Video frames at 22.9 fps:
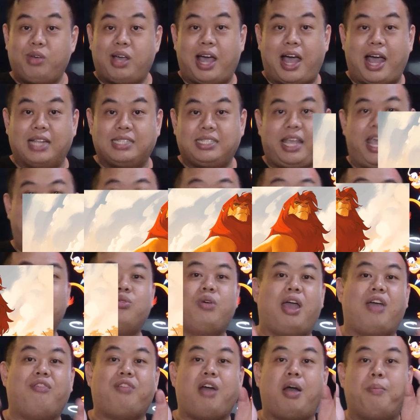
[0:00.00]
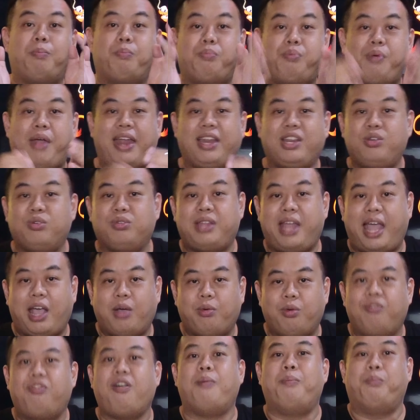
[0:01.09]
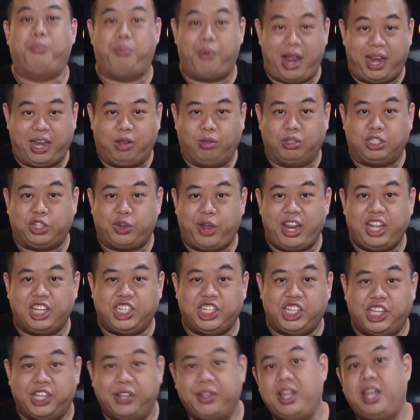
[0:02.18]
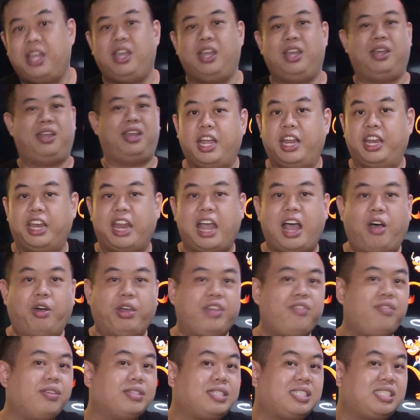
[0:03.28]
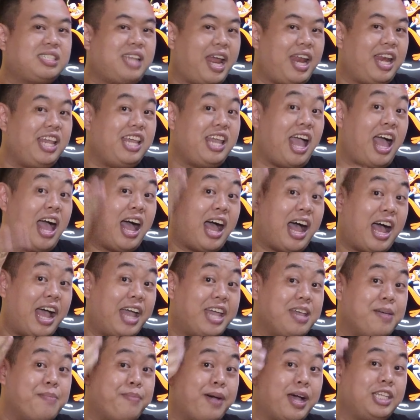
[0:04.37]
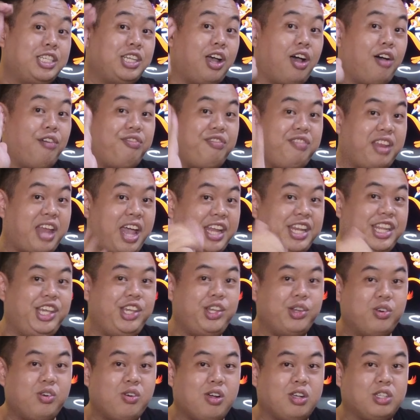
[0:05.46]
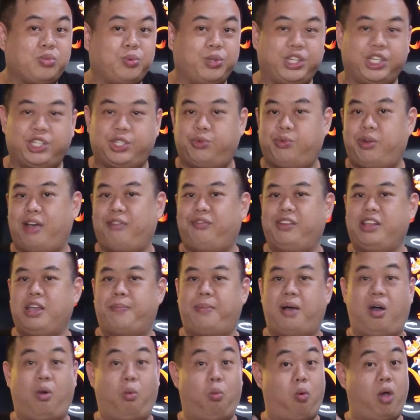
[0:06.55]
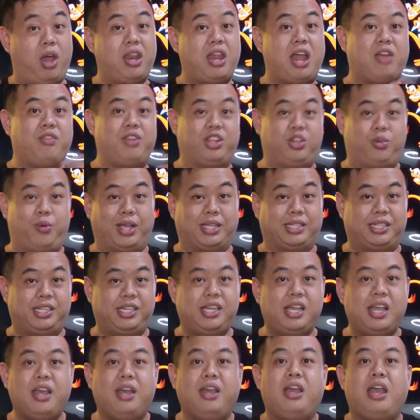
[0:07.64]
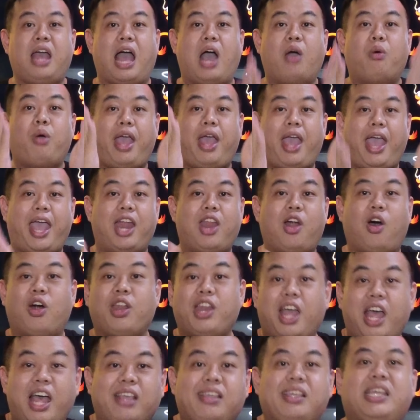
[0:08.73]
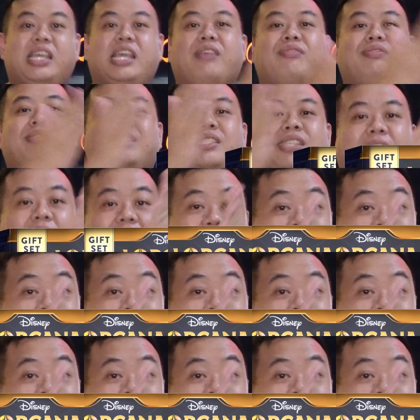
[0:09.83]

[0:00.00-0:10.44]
cards, and you have a brand new deck with a brand new strategy. Now, if you're slightly higher budget of 90 euros, which is roughly about 100 USD, I will add on a gift set